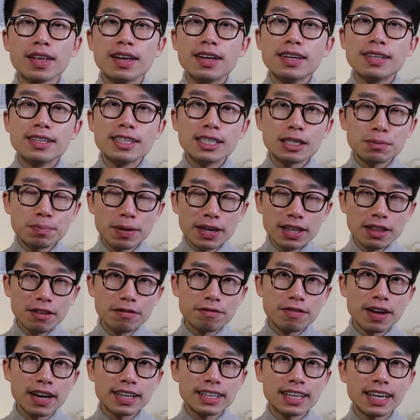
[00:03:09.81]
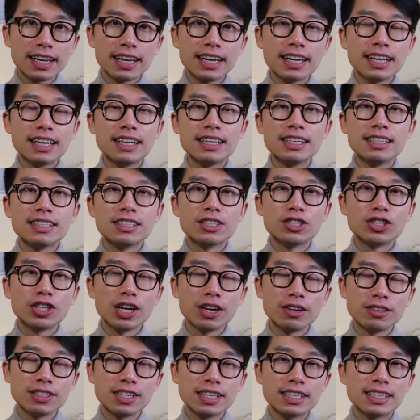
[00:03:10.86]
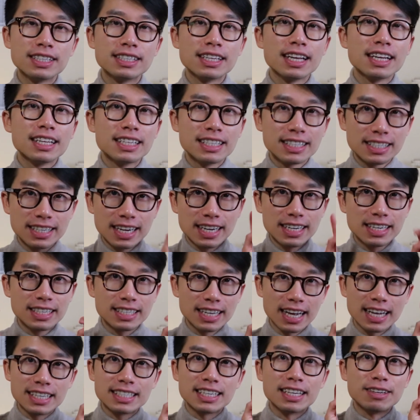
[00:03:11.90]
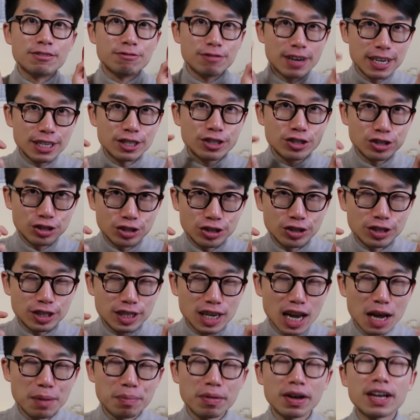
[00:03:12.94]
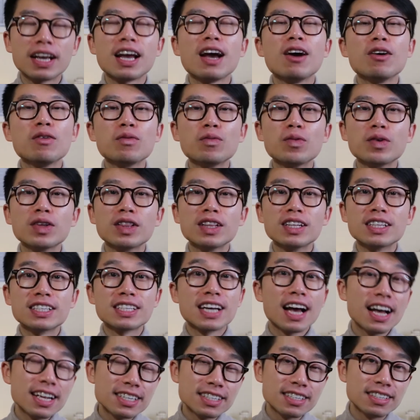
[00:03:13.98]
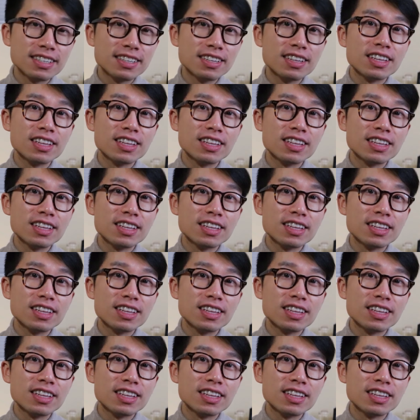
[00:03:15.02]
Despite the fact that it shares its status as a registered type account with its cousin,